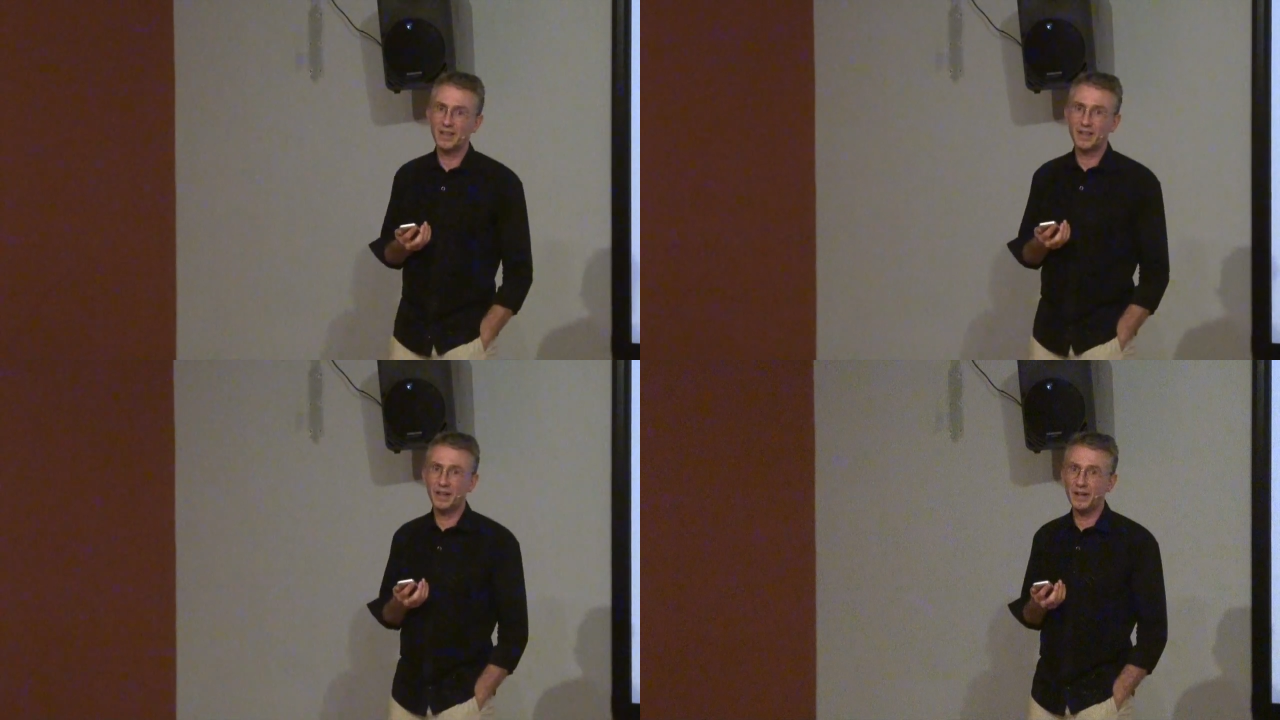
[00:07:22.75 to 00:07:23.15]

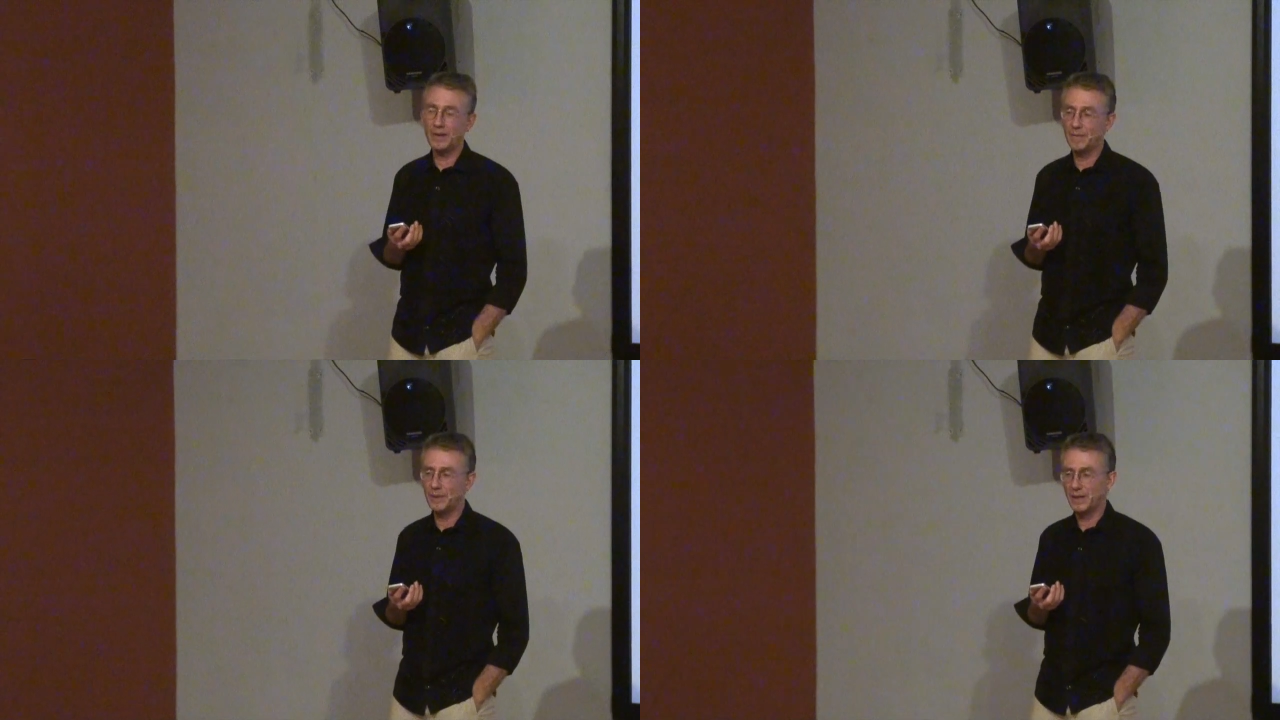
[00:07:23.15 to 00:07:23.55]

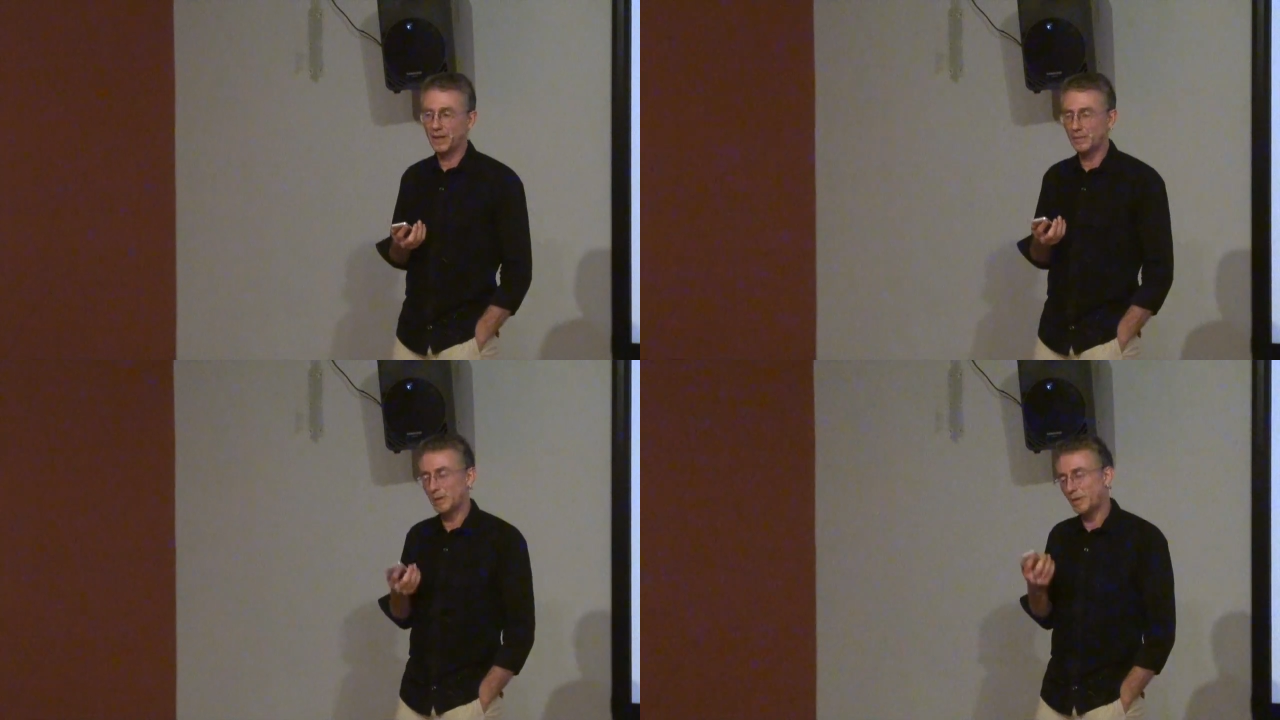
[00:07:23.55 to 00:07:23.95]

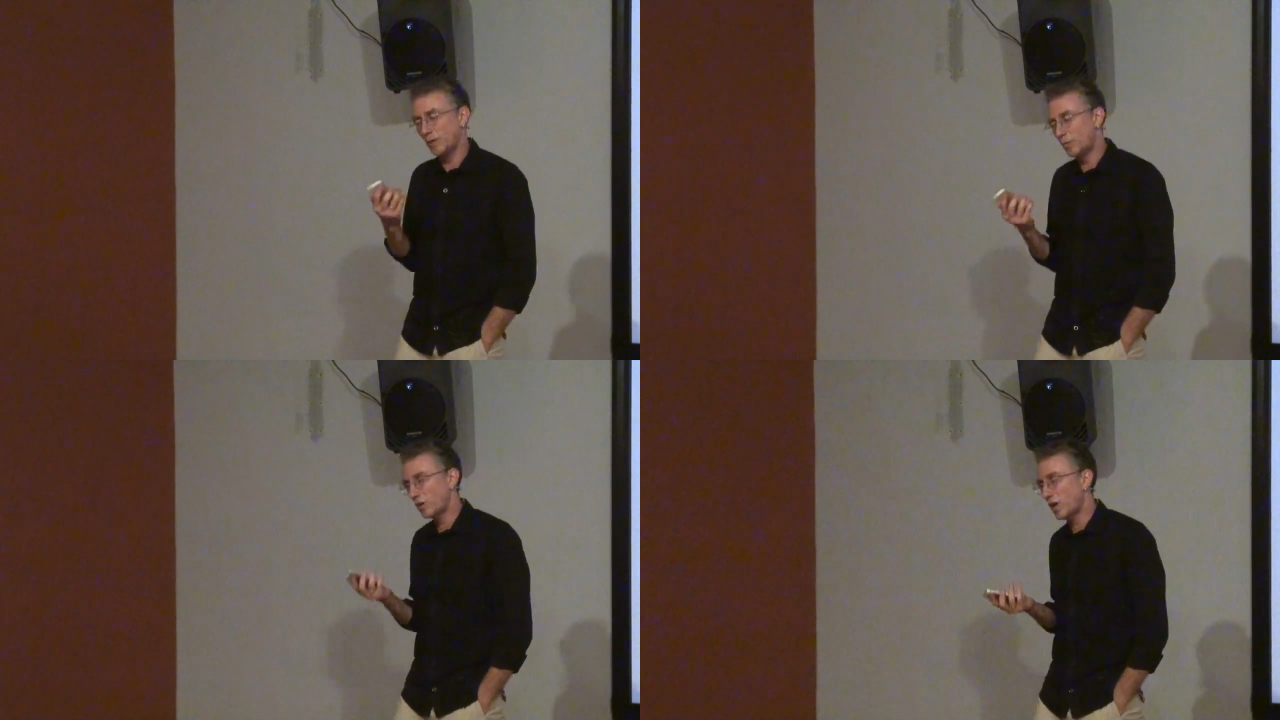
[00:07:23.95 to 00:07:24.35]
and maybe
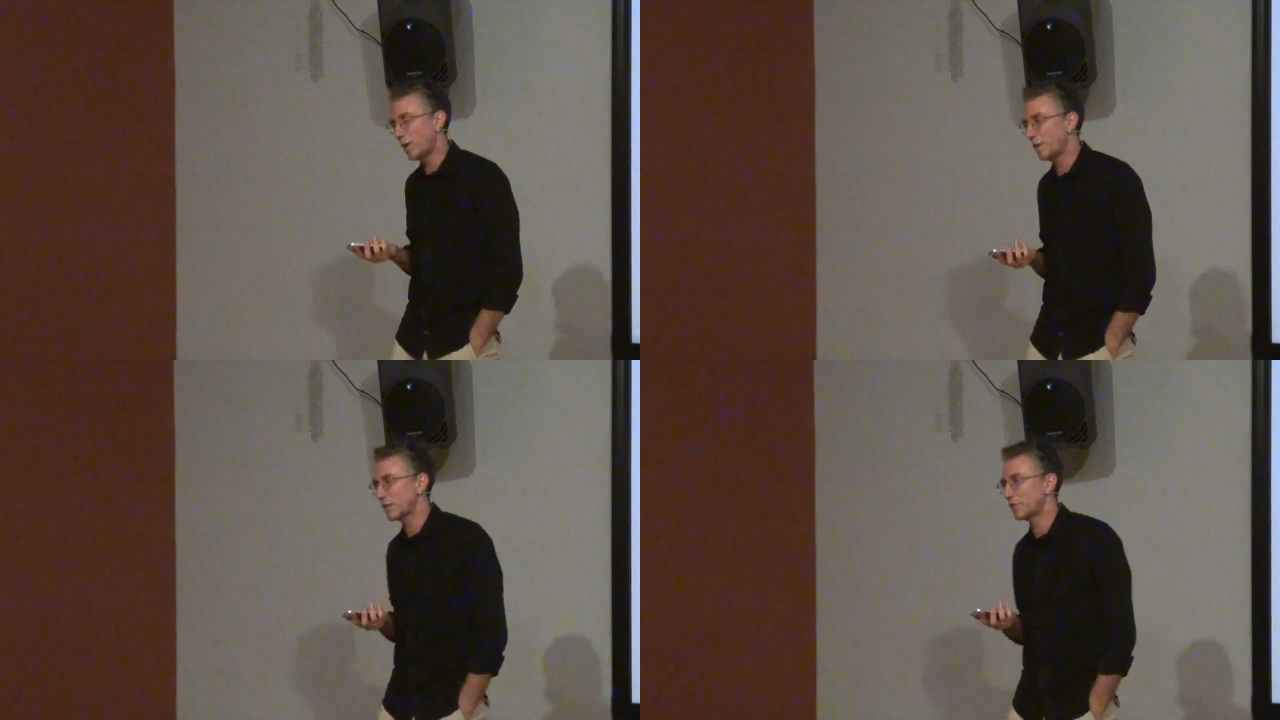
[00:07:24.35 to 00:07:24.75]
the more
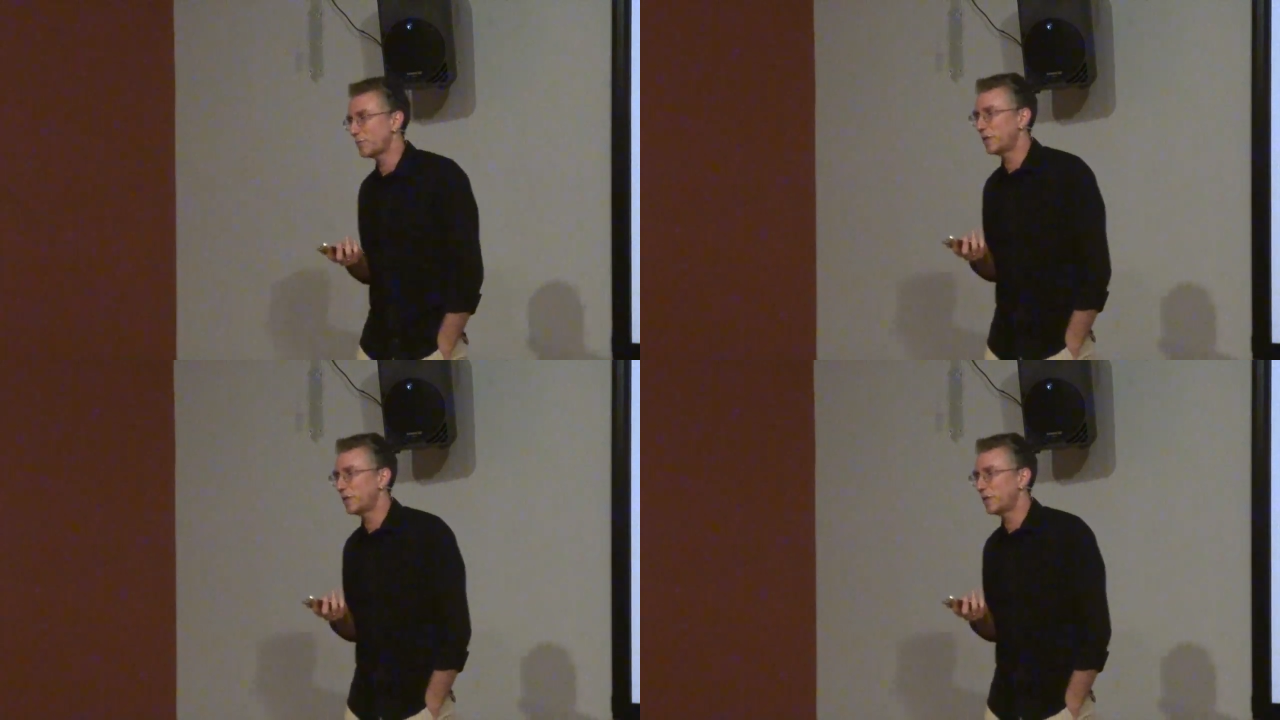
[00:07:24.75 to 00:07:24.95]
complex for